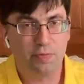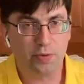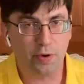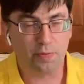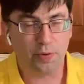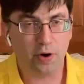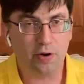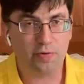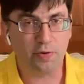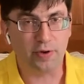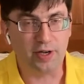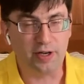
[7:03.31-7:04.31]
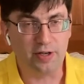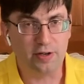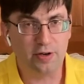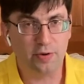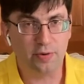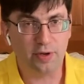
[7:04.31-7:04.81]
But part of what we need to
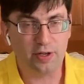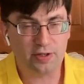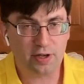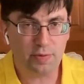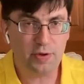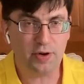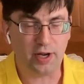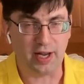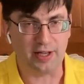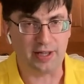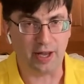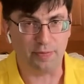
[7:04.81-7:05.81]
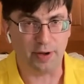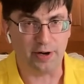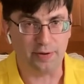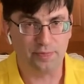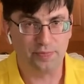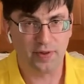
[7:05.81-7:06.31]
do is communicate that better.
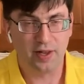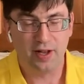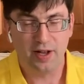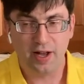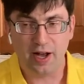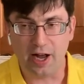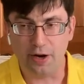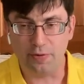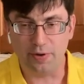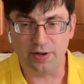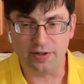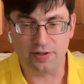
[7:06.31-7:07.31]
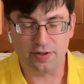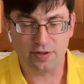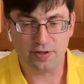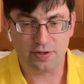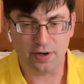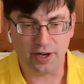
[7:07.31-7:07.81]
I was
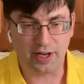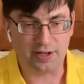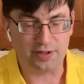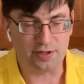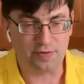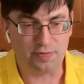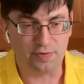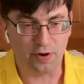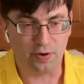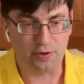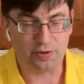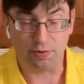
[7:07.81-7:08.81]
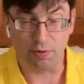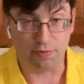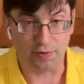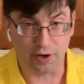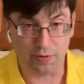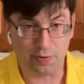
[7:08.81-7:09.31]
talking to some folks who were
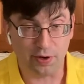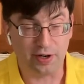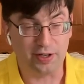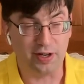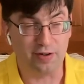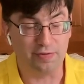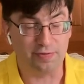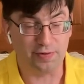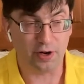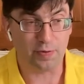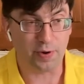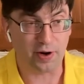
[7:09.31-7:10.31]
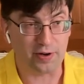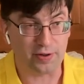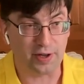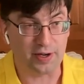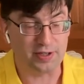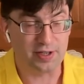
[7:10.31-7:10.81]
very plugged in, very part of
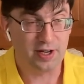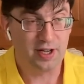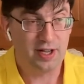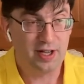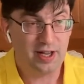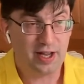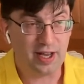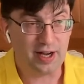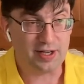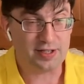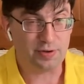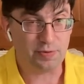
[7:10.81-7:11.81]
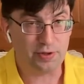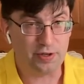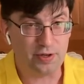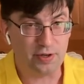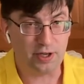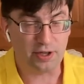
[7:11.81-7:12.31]
things. And I said, Well, did
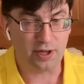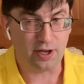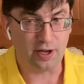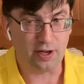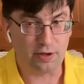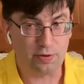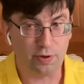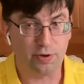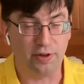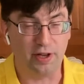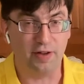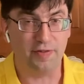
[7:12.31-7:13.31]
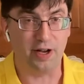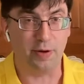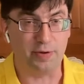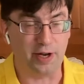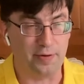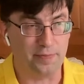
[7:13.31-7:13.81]
you get the quarterly giving
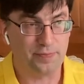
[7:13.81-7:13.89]
update?